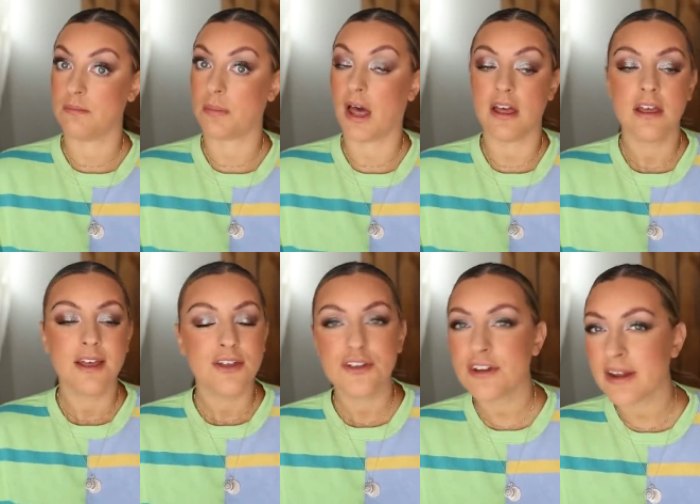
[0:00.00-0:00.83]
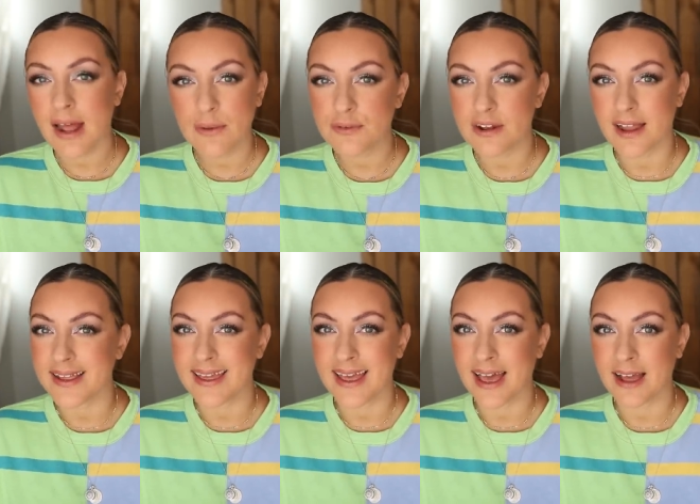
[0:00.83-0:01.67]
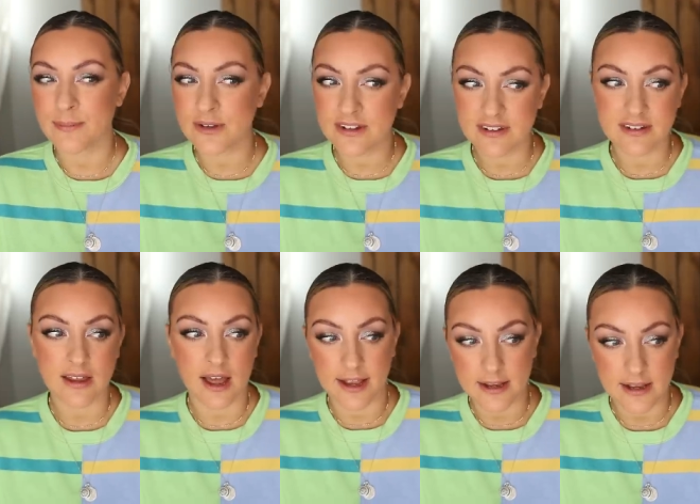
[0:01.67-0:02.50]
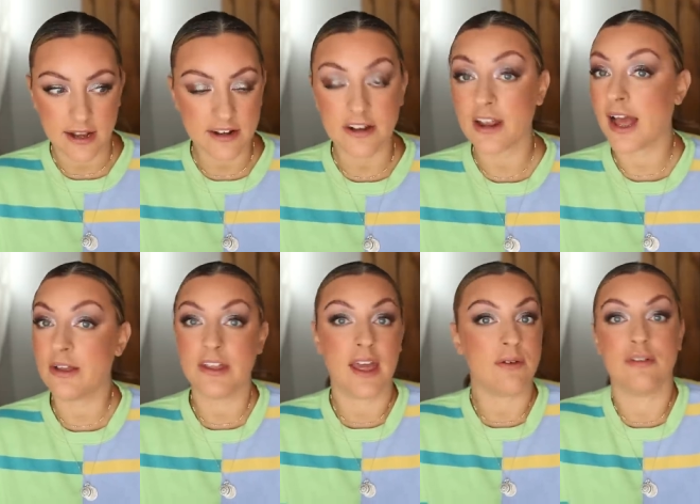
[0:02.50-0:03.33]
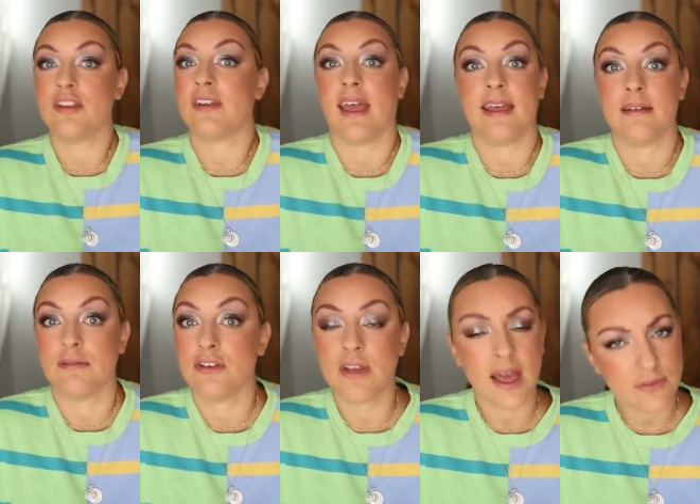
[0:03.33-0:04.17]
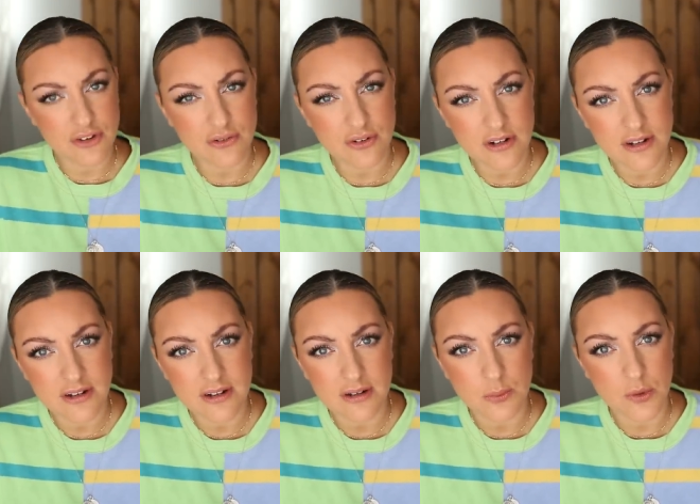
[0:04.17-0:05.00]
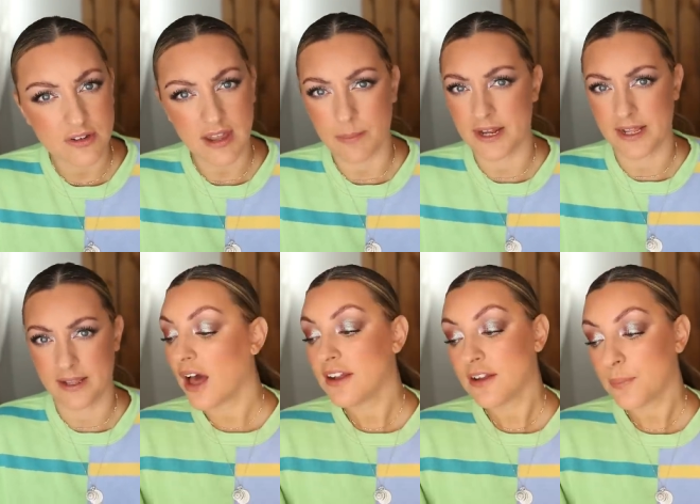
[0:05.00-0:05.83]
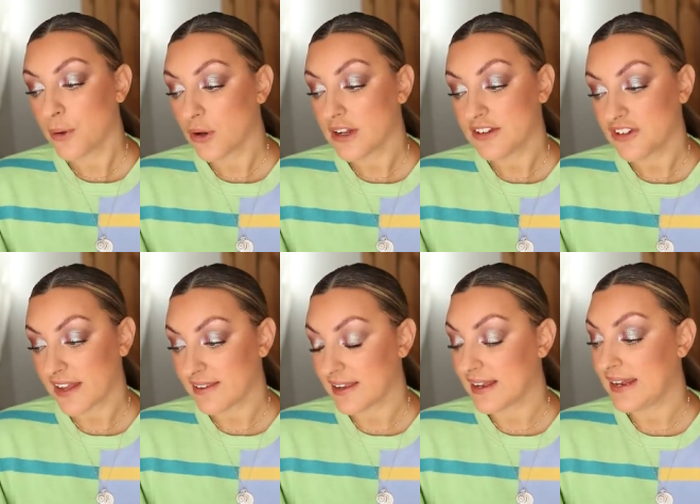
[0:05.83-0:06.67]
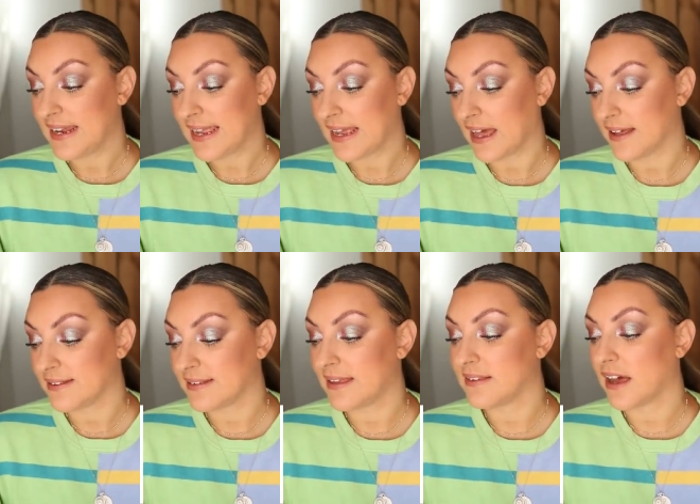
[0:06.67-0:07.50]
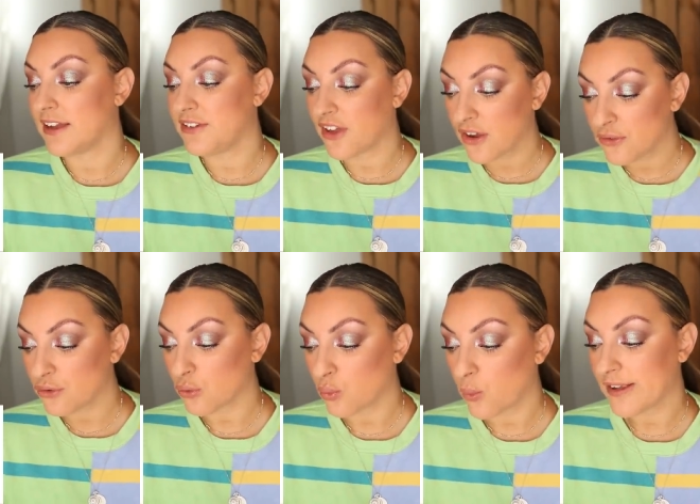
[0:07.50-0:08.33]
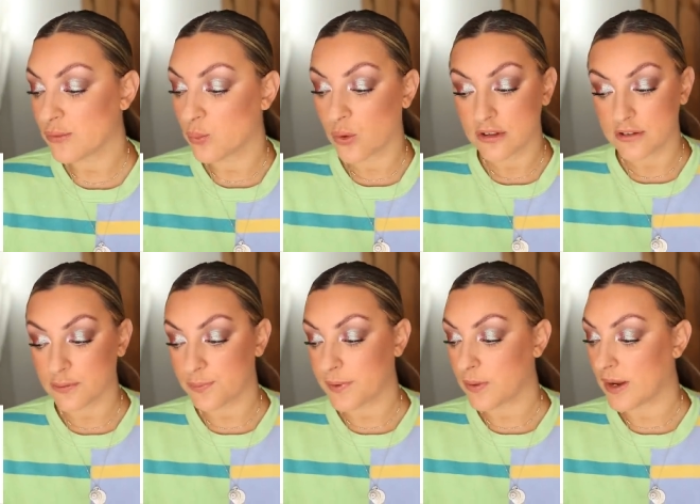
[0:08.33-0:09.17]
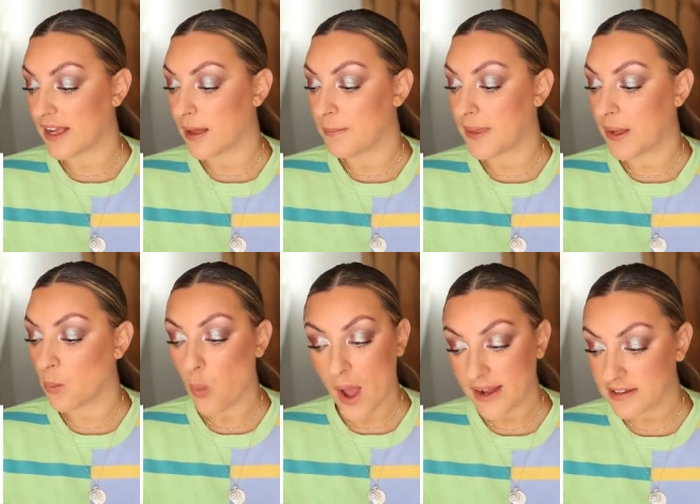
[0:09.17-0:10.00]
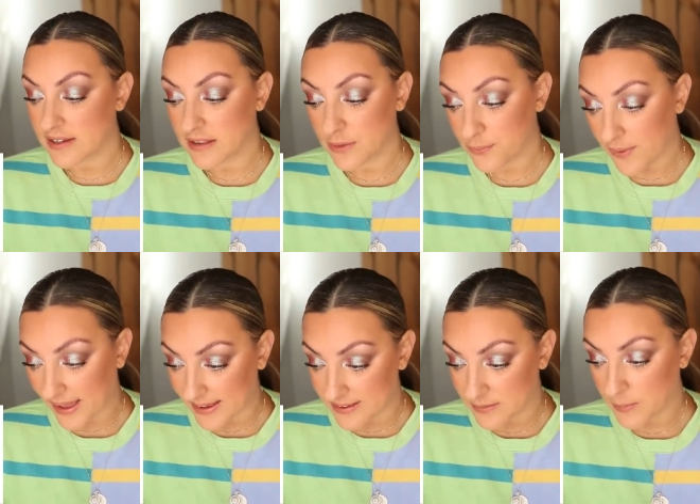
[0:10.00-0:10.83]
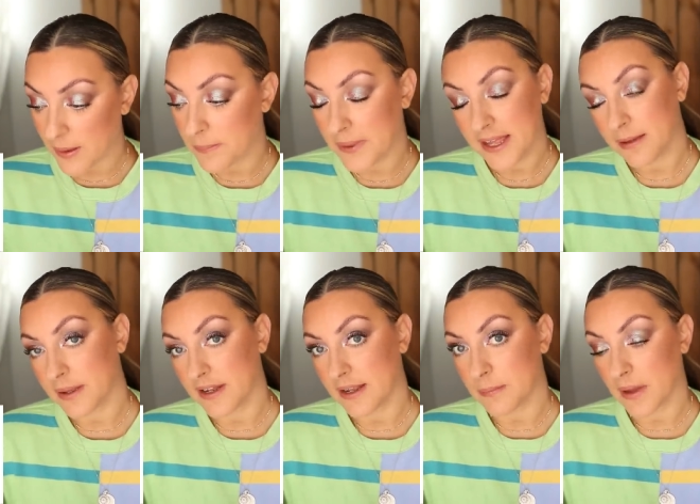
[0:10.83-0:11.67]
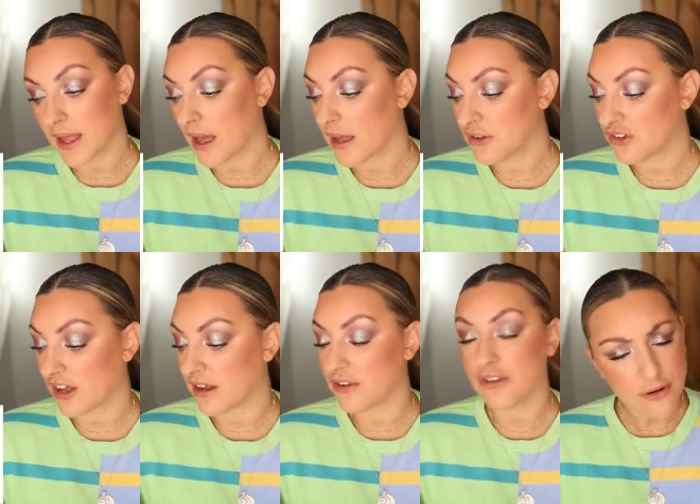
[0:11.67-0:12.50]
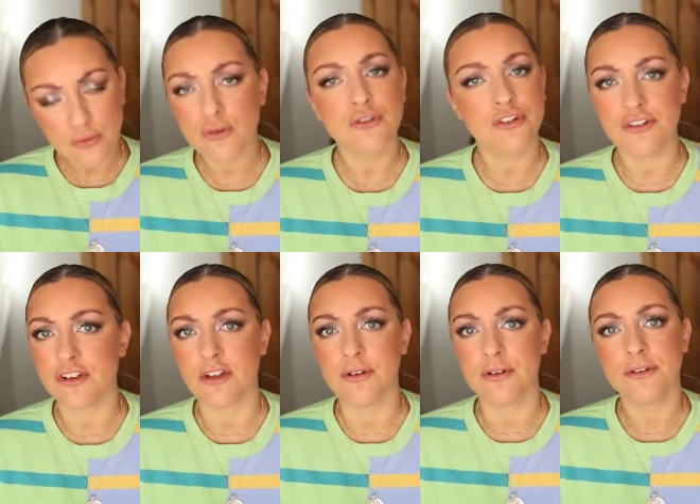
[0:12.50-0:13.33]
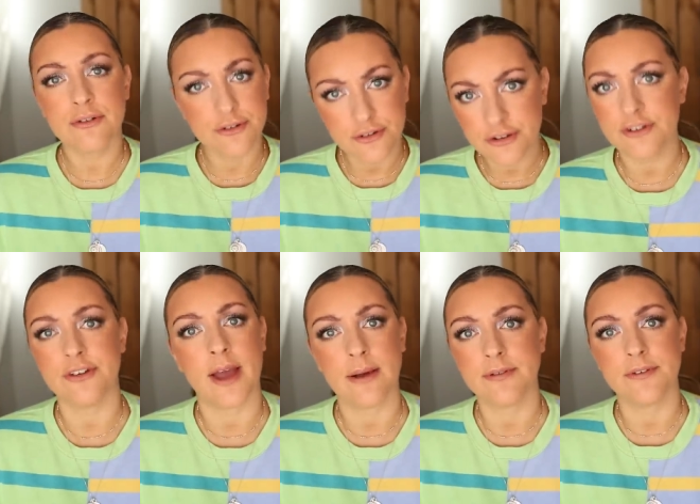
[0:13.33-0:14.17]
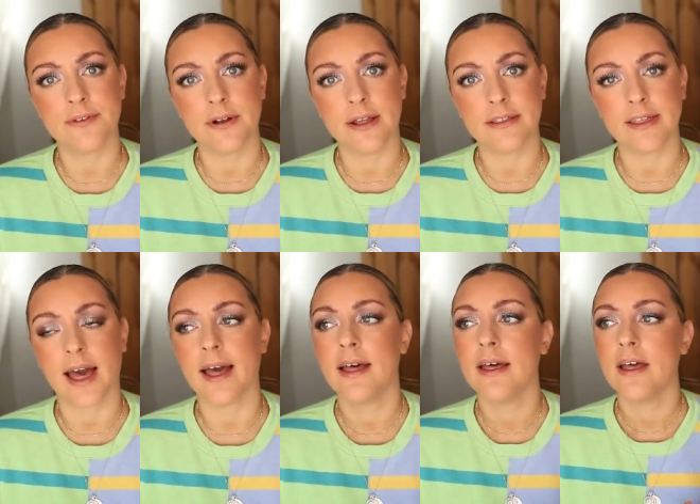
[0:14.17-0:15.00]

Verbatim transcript: But you don't have to like it. I'm just, I, I don't know how you get through the day. Do you have children? What's happening? Unapologetic Leah says, I don't always want to feel like I'm being whacked in the face by pigment in my eyeshadows. Nor should you. Nor should you have to feel like that.